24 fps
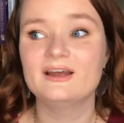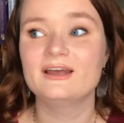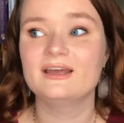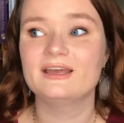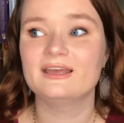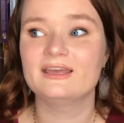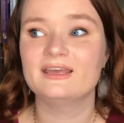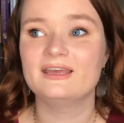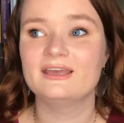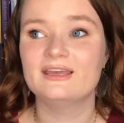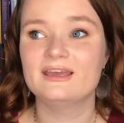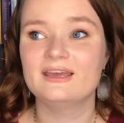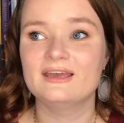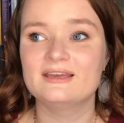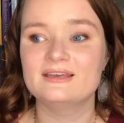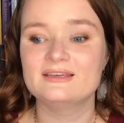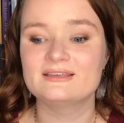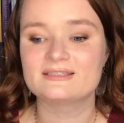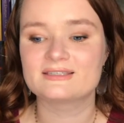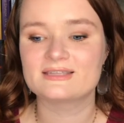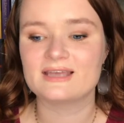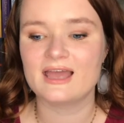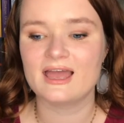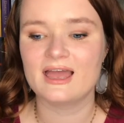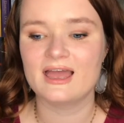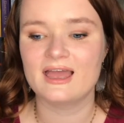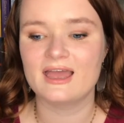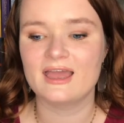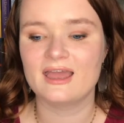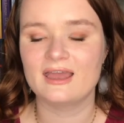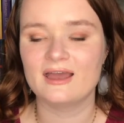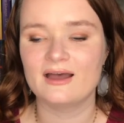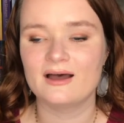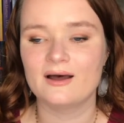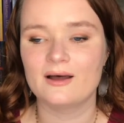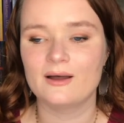he is
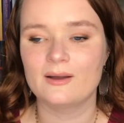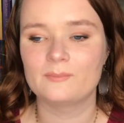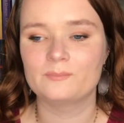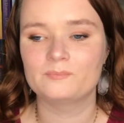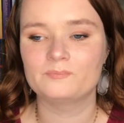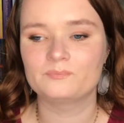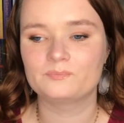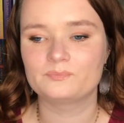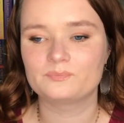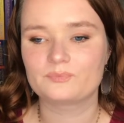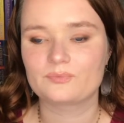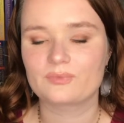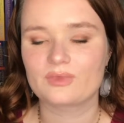a um